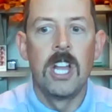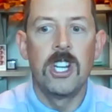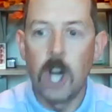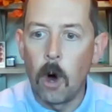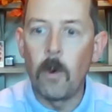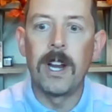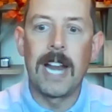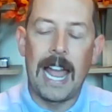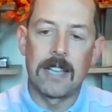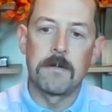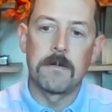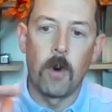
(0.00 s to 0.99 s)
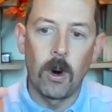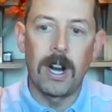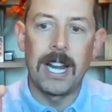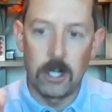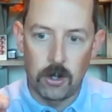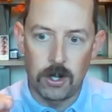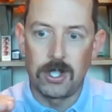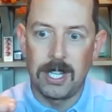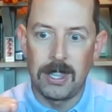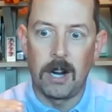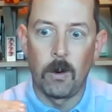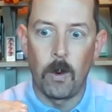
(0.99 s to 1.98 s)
No one has more interest in their